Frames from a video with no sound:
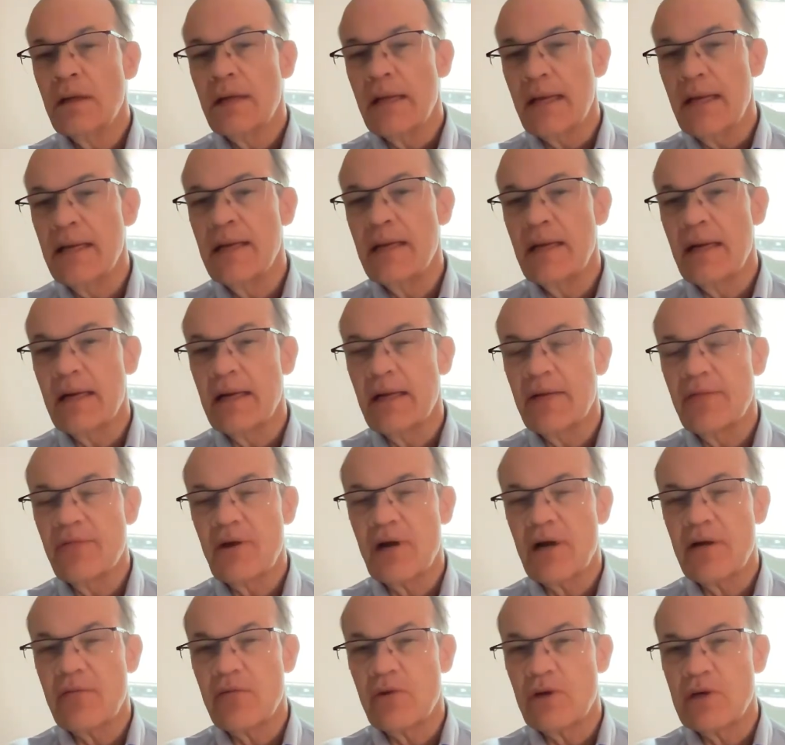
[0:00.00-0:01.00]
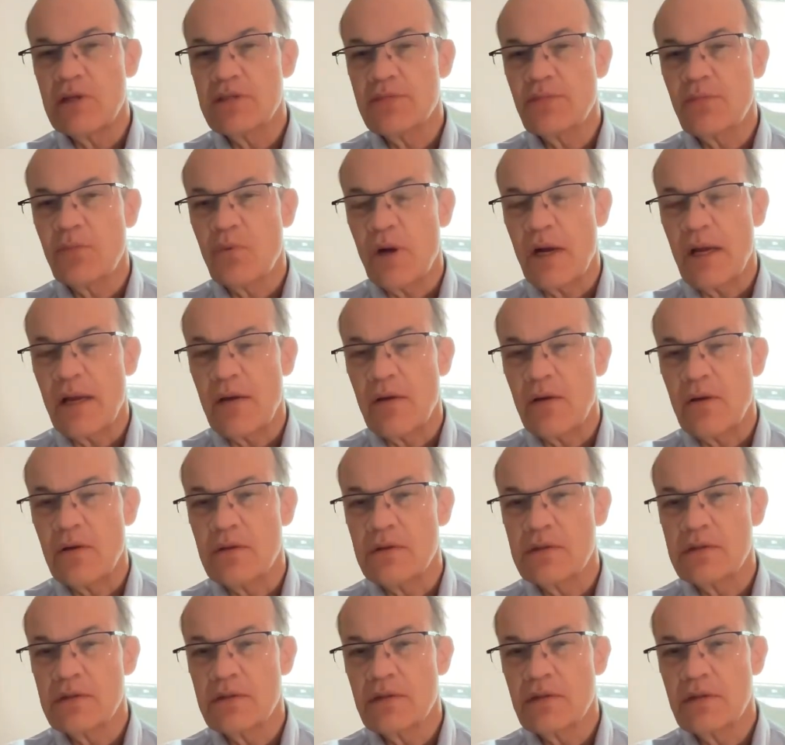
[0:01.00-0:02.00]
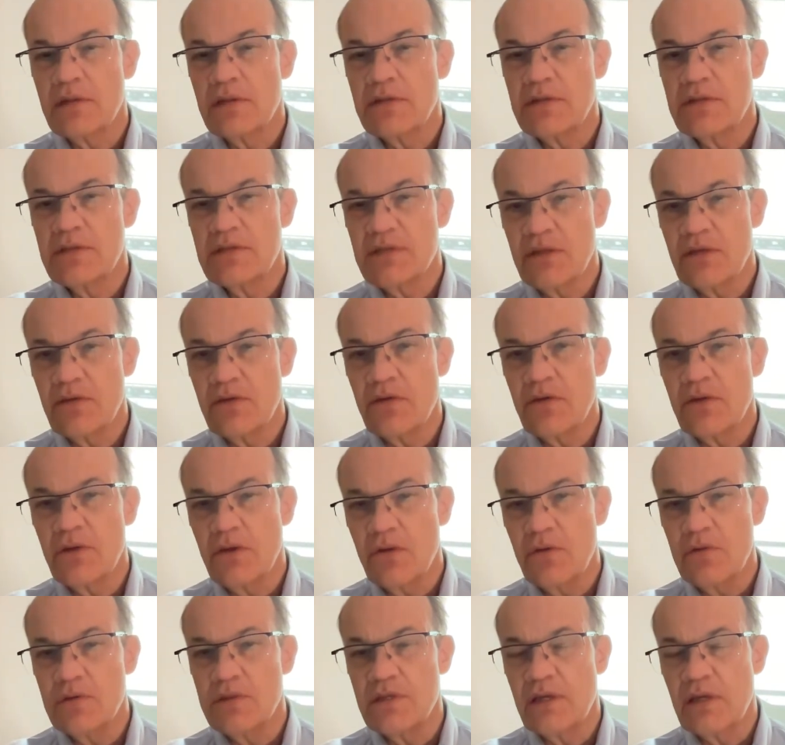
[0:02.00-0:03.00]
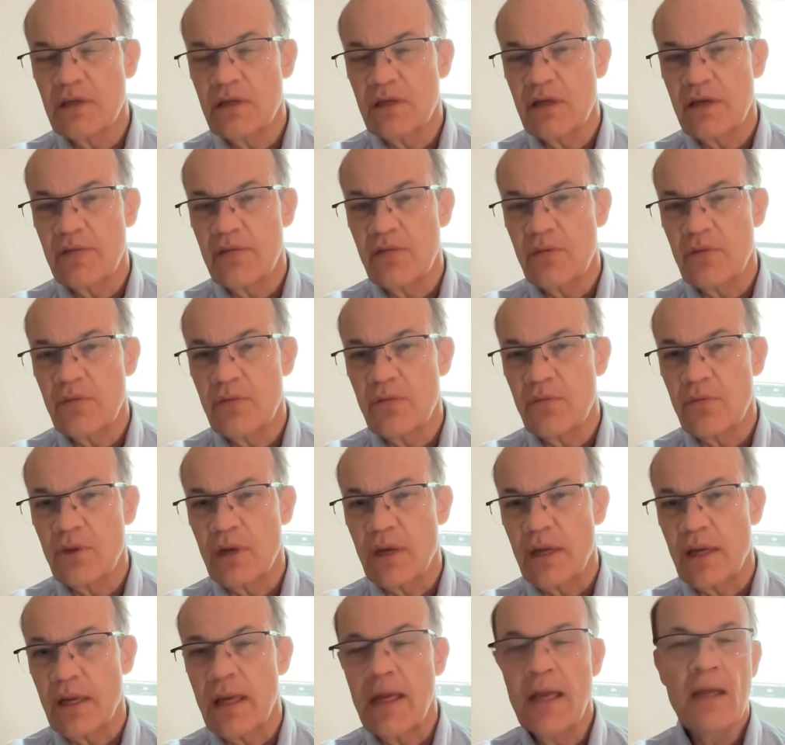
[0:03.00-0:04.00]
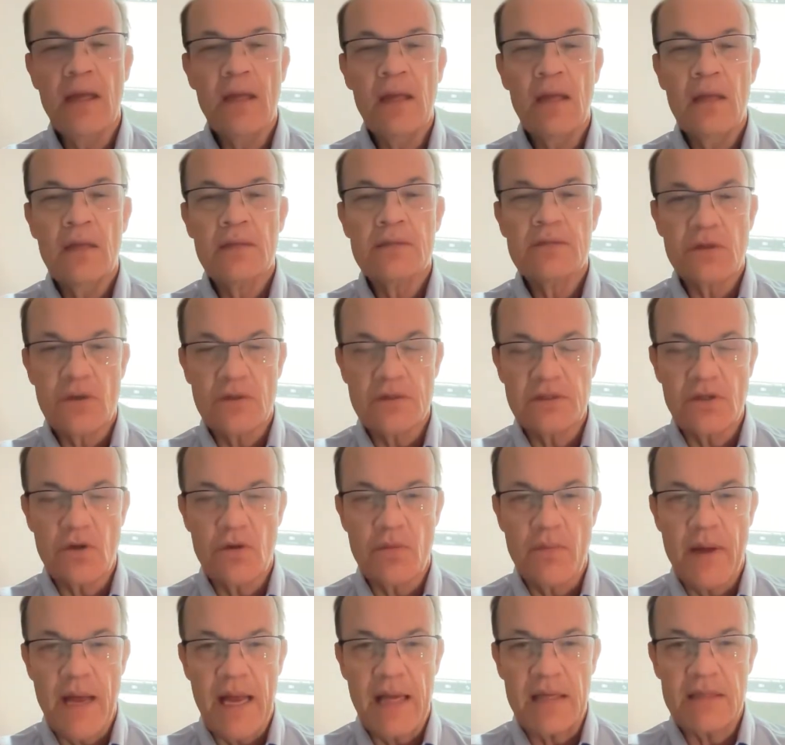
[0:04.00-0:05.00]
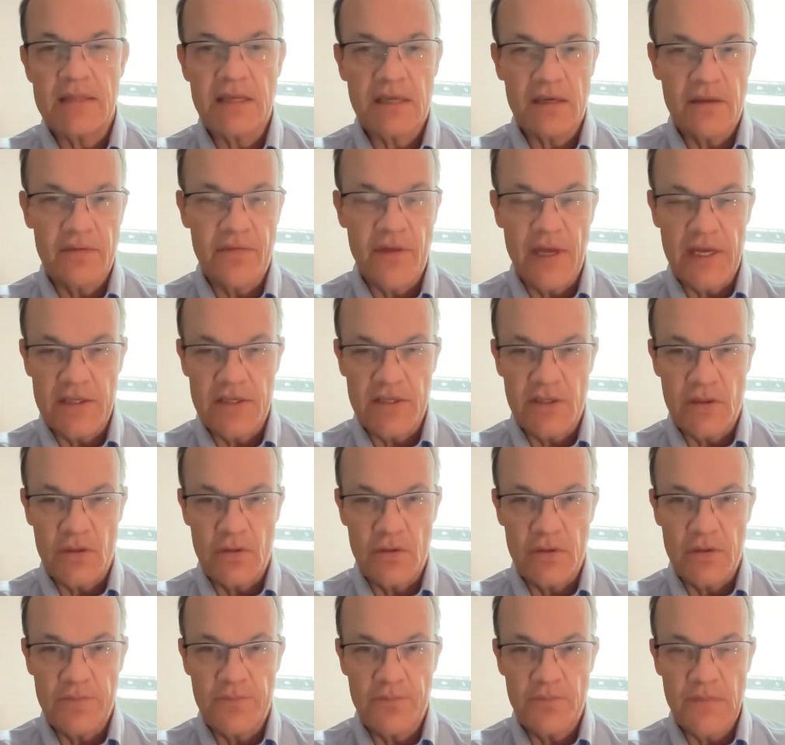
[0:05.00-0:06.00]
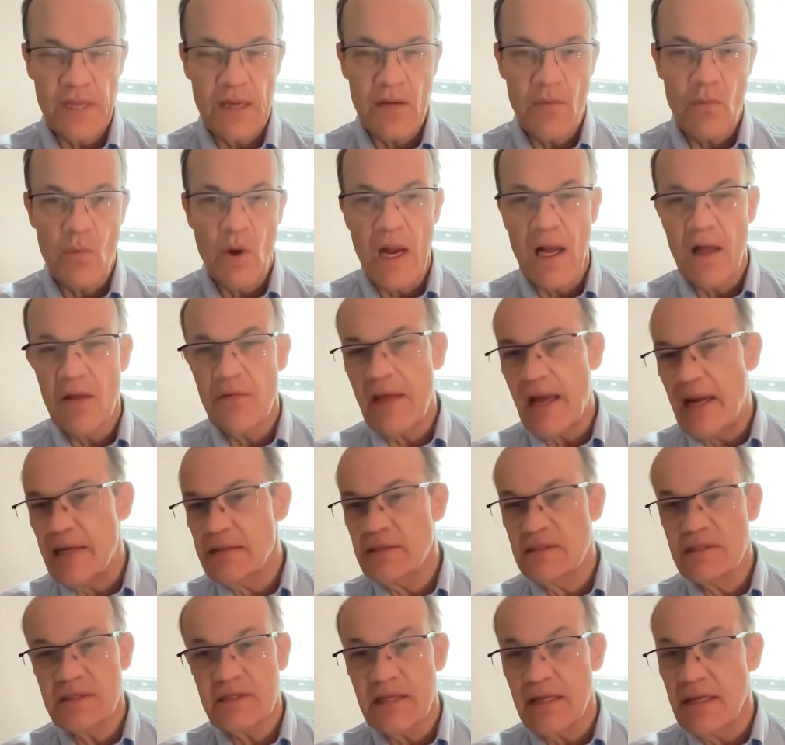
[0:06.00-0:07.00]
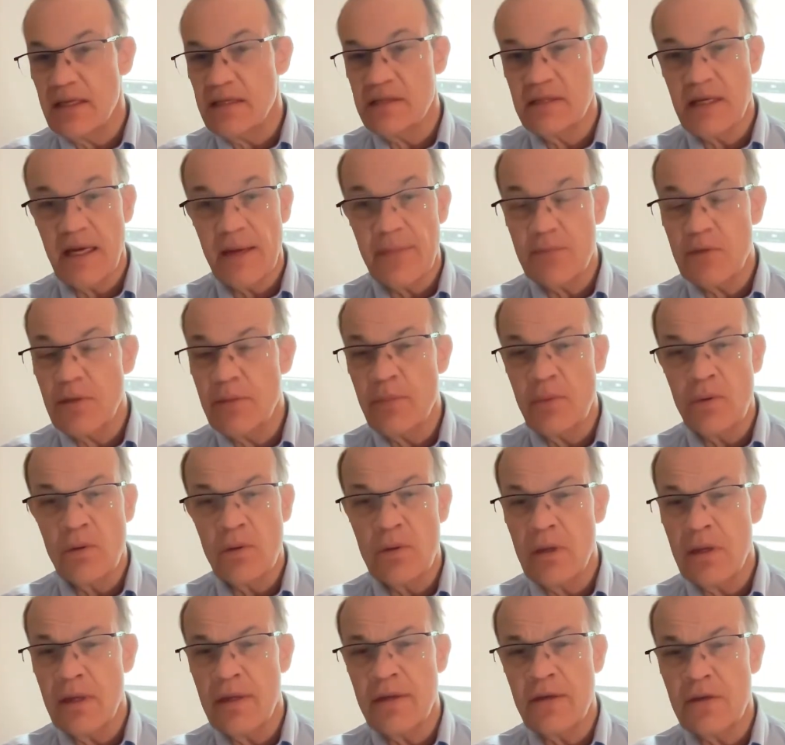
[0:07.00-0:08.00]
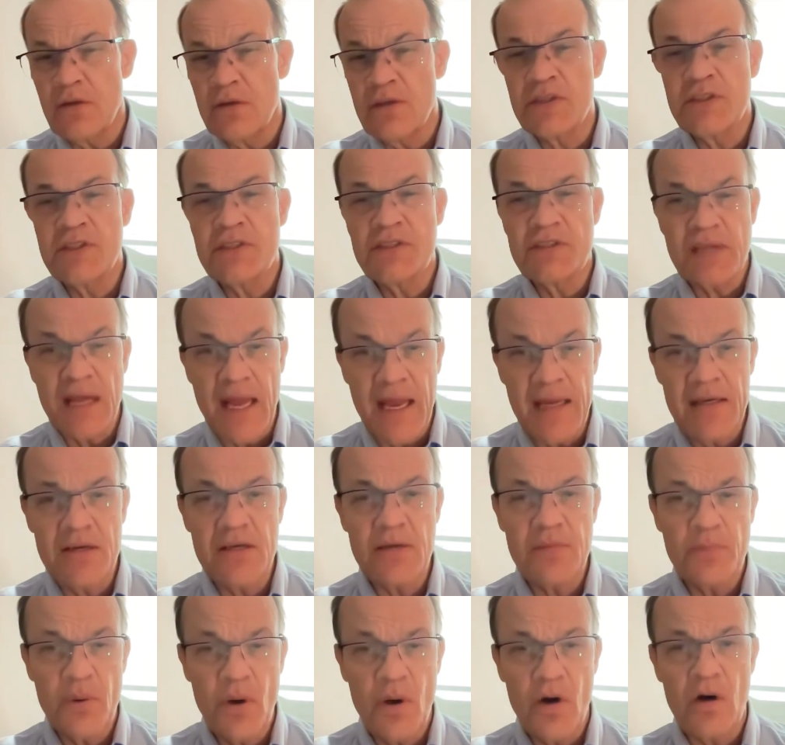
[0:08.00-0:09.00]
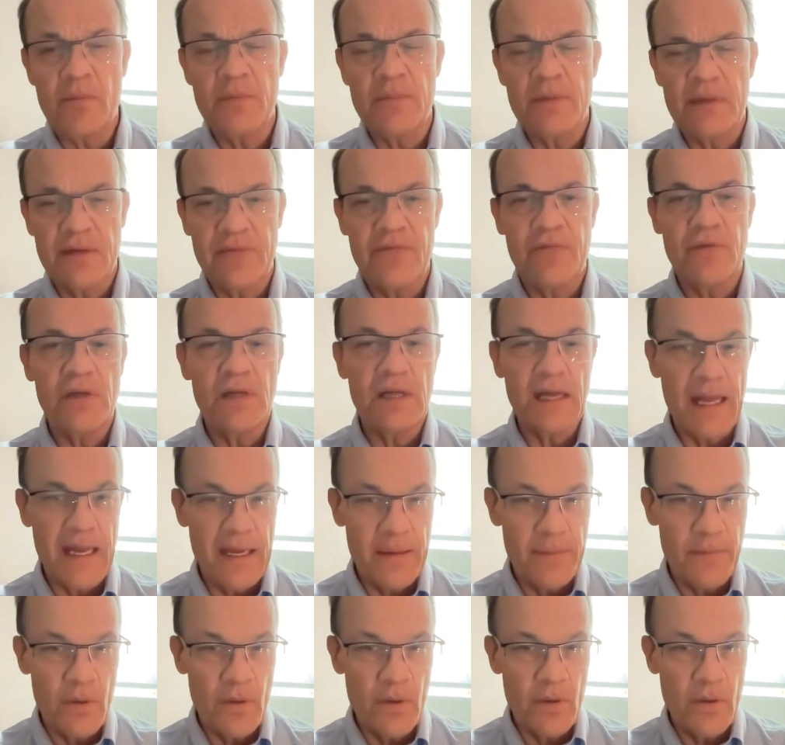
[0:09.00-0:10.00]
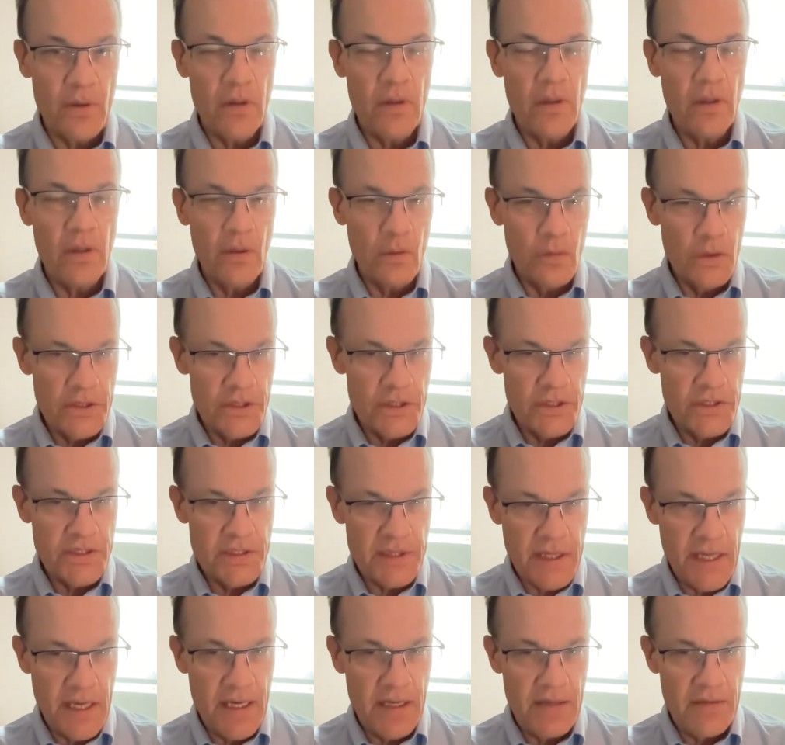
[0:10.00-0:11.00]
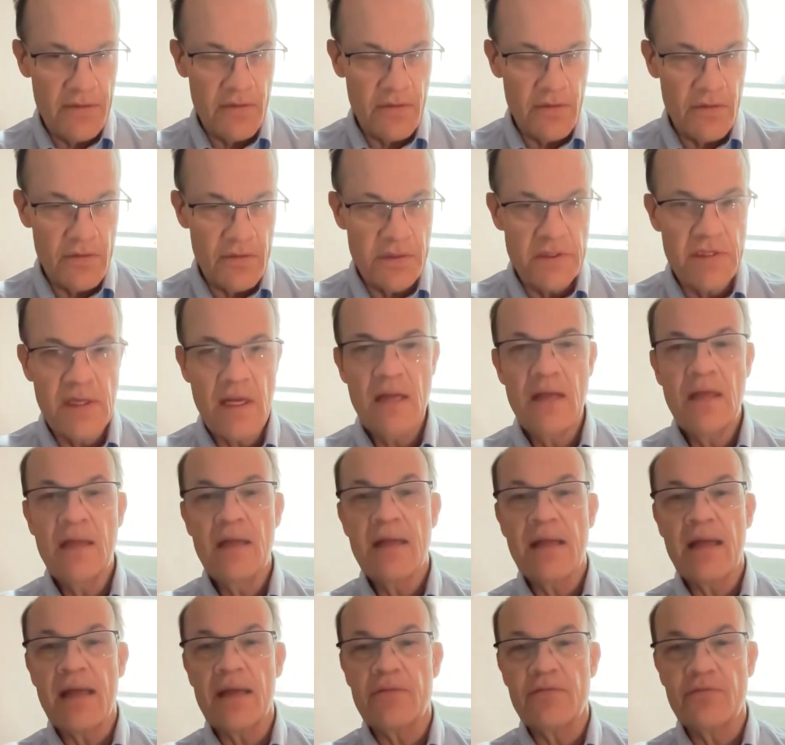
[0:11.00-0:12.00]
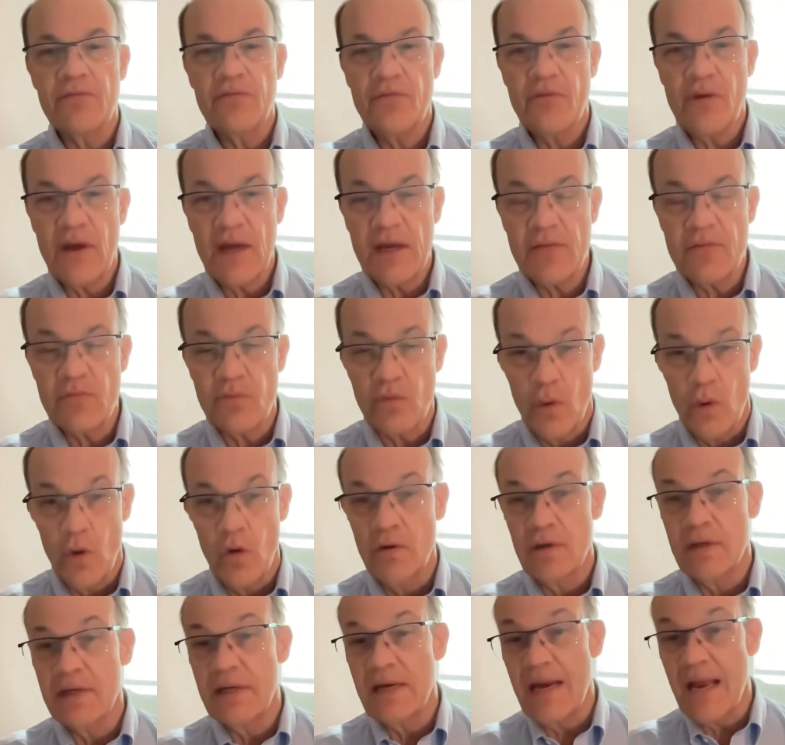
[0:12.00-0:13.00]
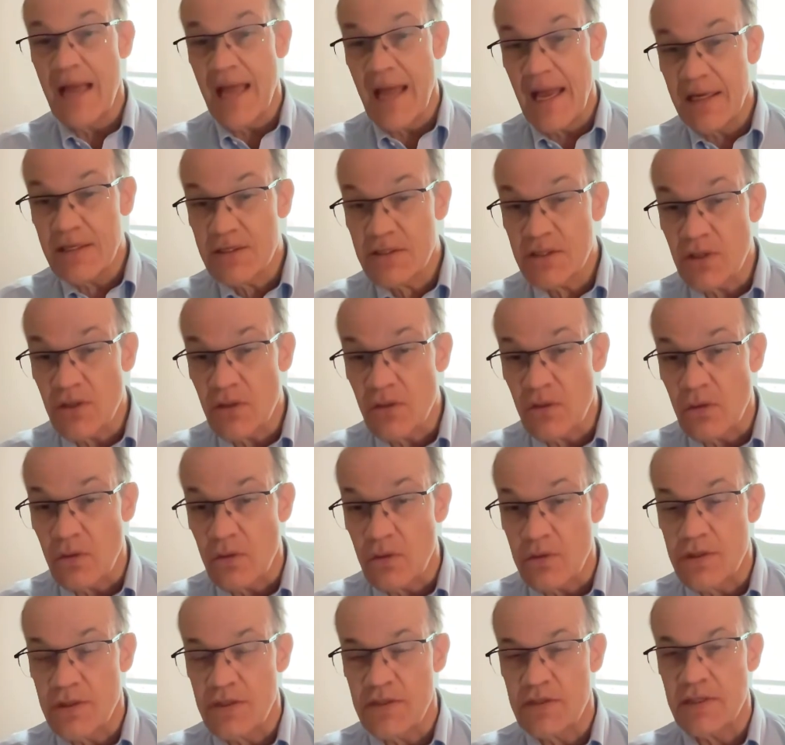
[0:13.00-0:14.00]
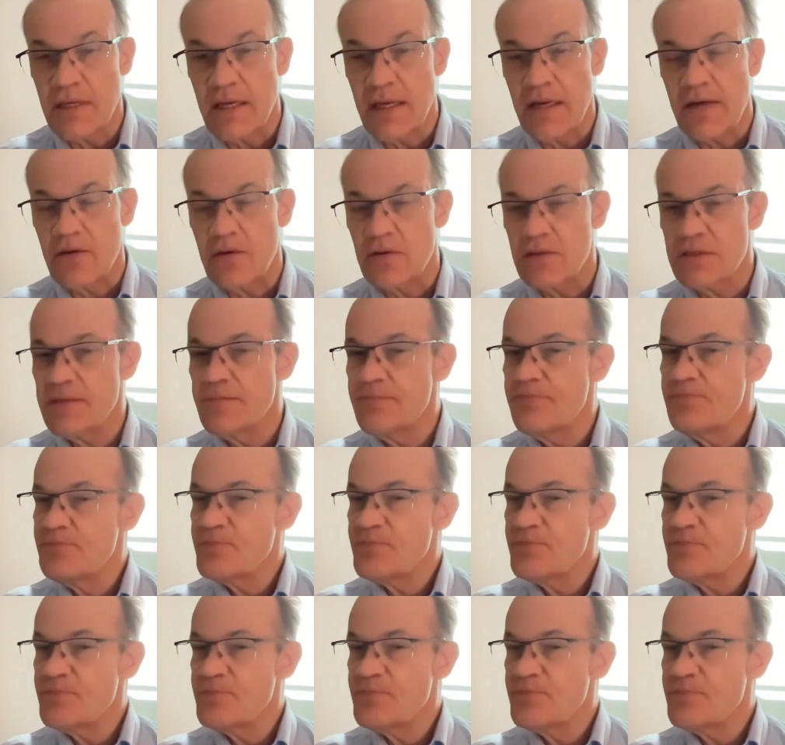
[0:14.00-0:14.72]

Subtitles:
N95 respirators, consider using a level 3 surgical mask and a face shield. And while that's acceptable under State Department of Labor OSHA standards and federal national OSHA standards,